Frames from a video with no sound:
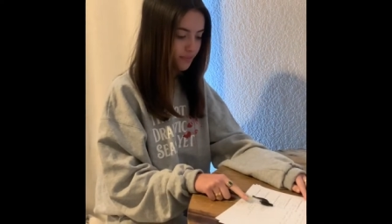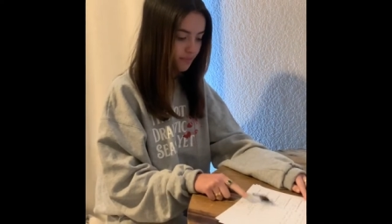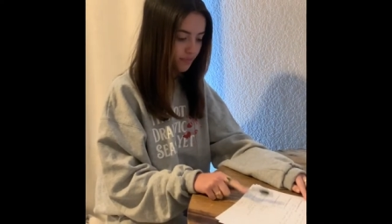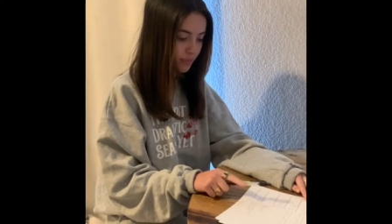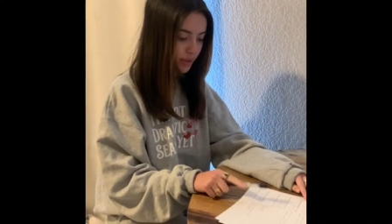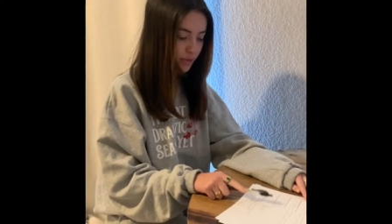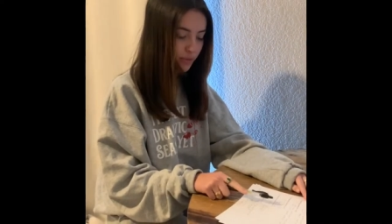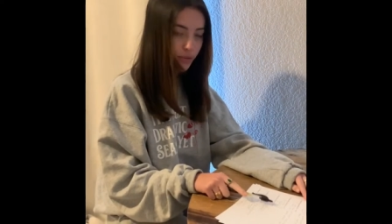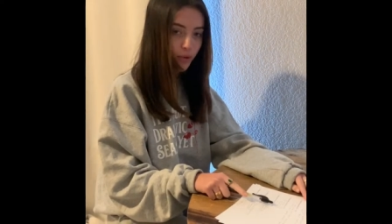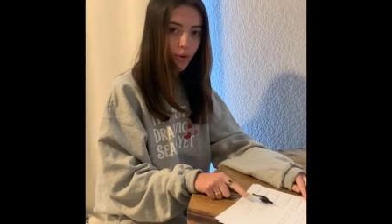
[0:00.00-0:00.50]

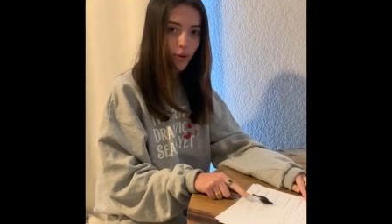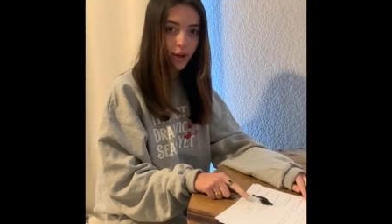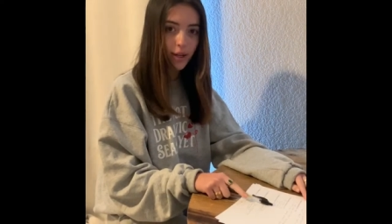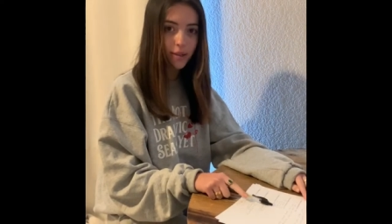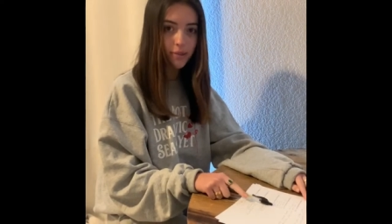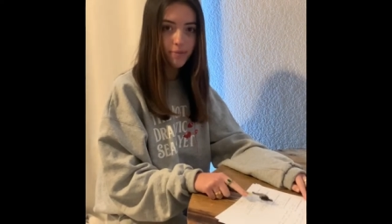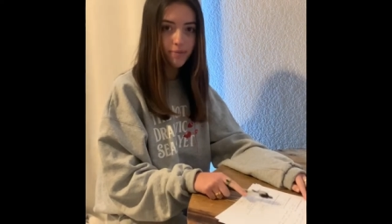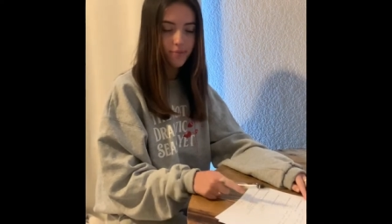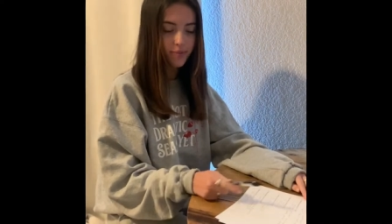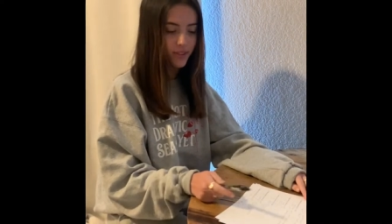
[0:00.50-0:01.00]

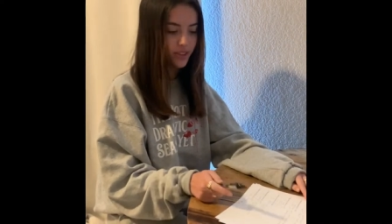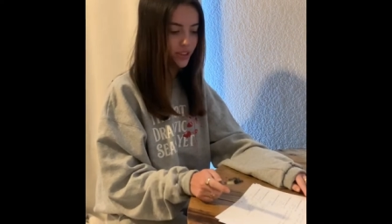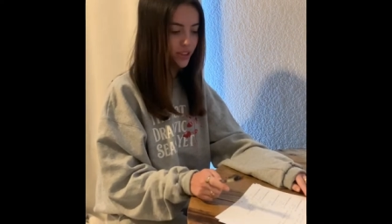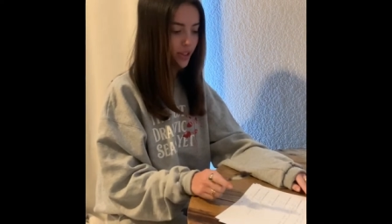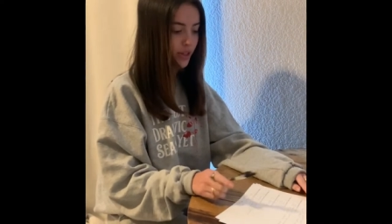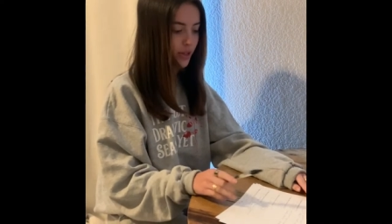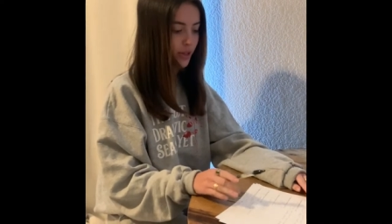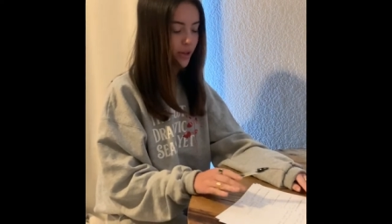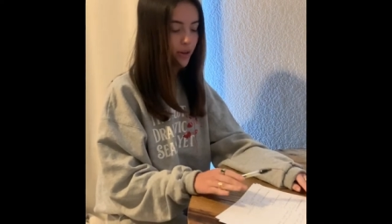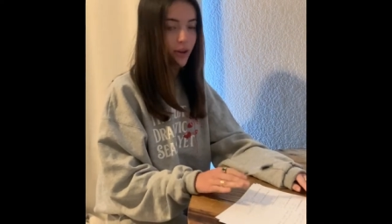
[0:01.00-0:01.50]
before so
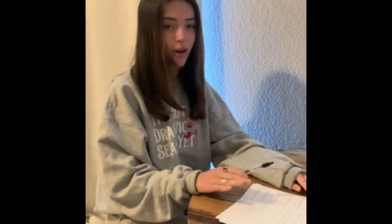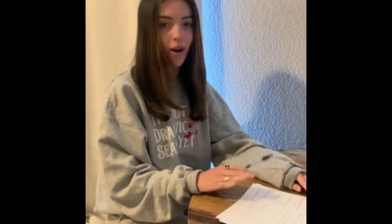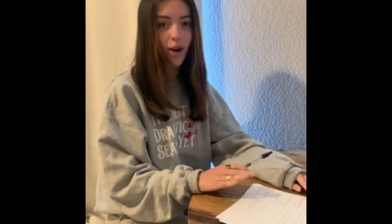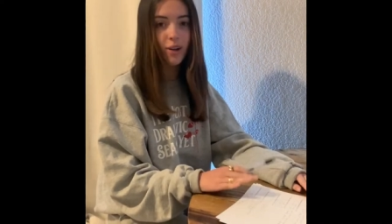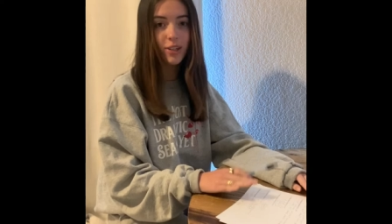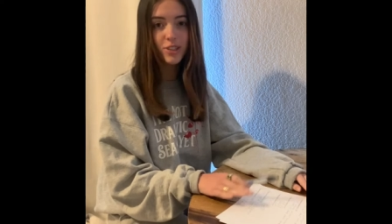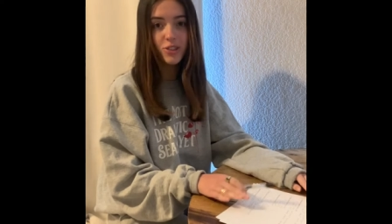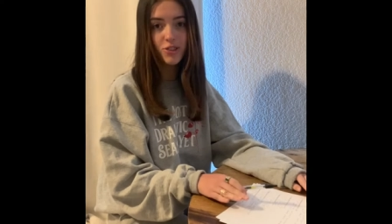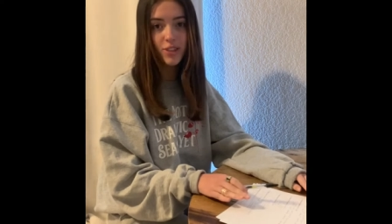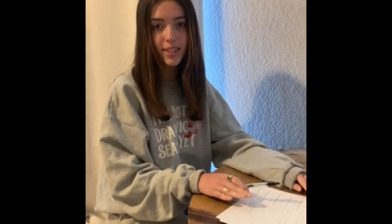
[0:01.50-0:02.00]
you
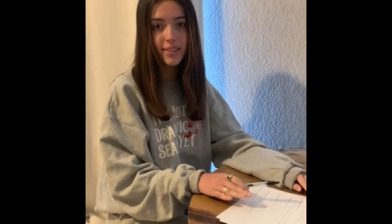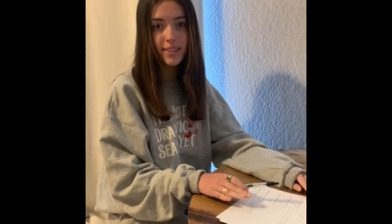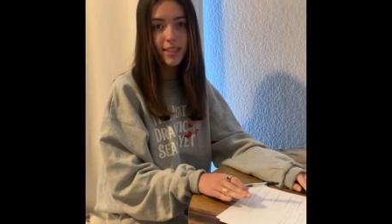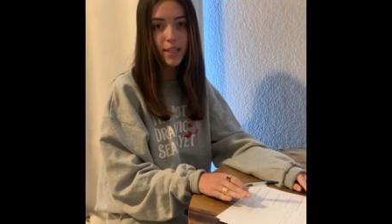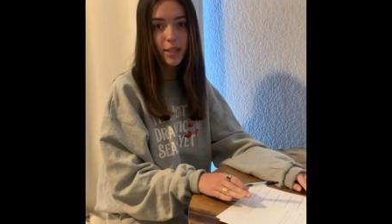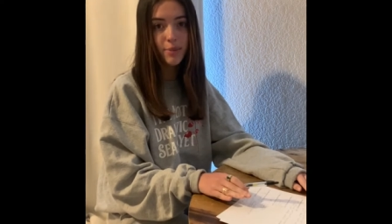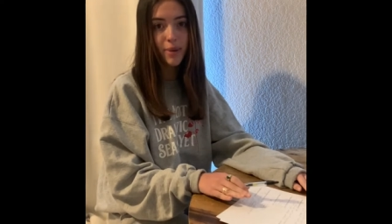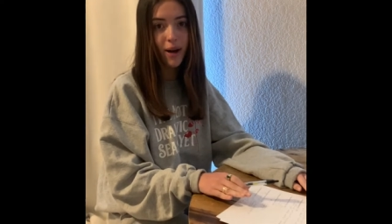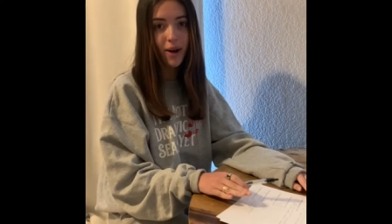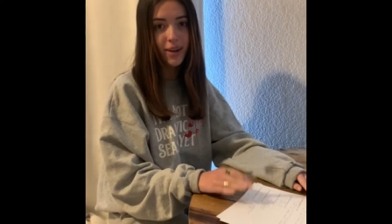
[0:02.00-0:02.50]
aren't
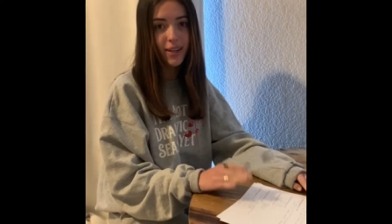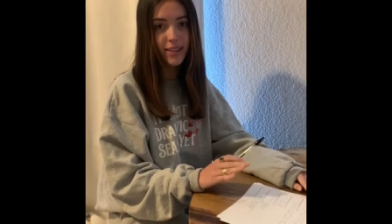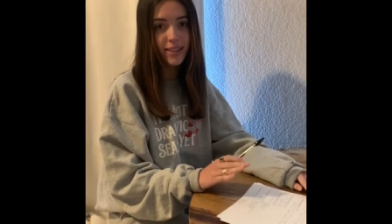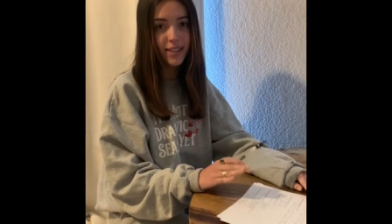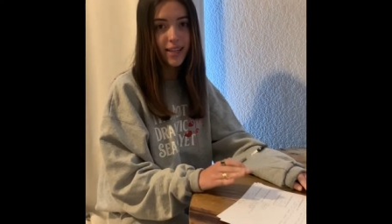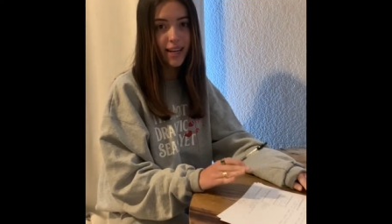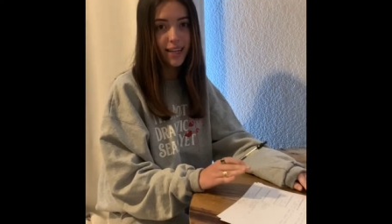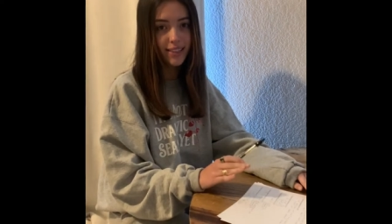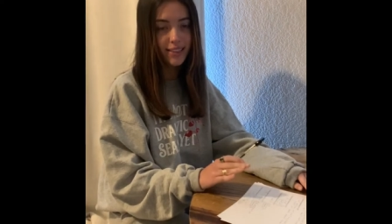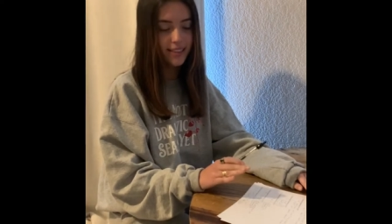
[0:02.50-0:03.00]
stressing about it the
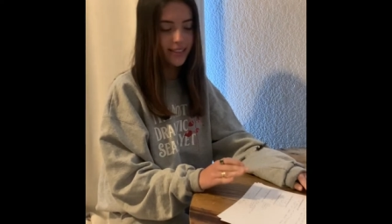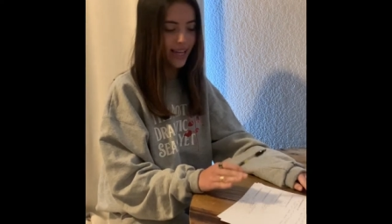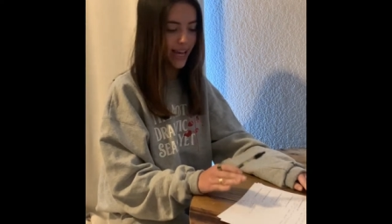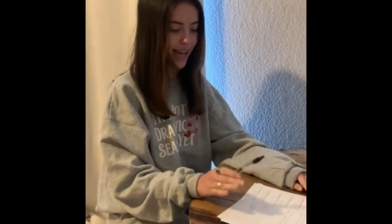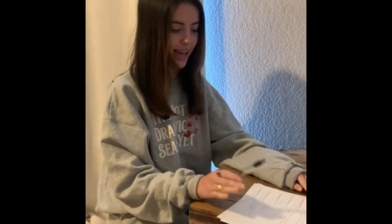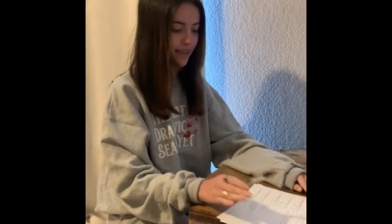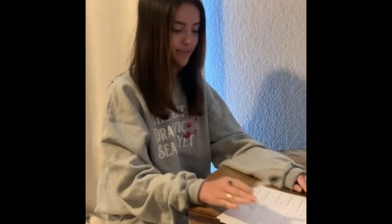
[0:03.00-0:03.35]
next day.